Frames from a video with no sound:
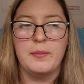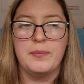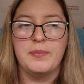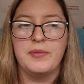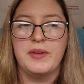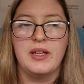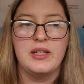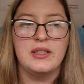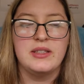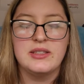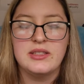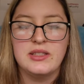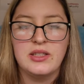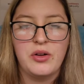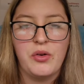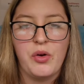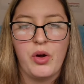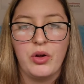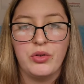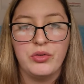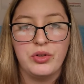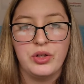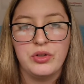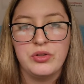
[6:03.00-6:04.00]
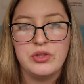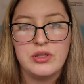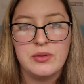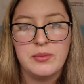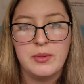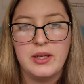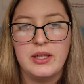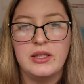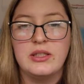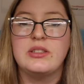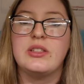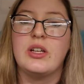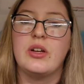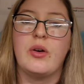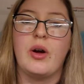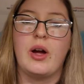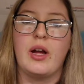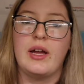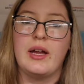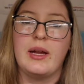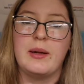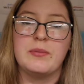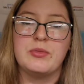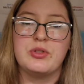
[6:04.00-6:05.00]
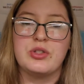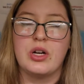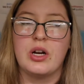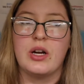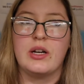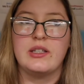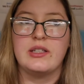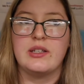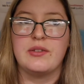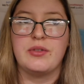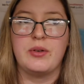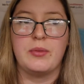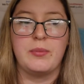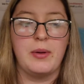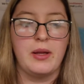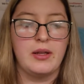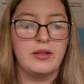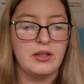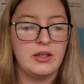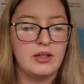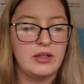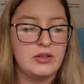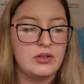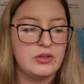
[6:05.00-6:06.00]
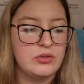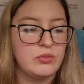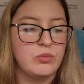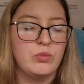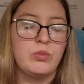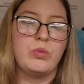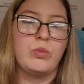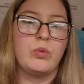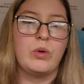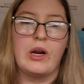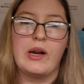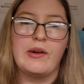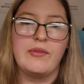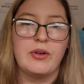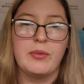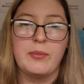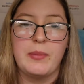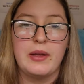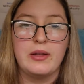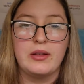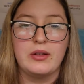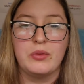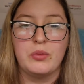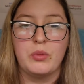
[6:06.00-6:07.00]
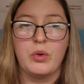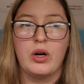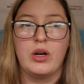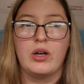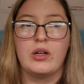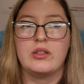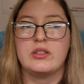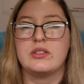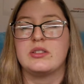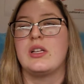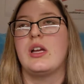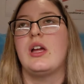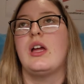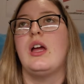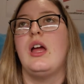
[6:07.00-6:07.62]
It's still all new to me, so I am trying different methods. Whatever method works.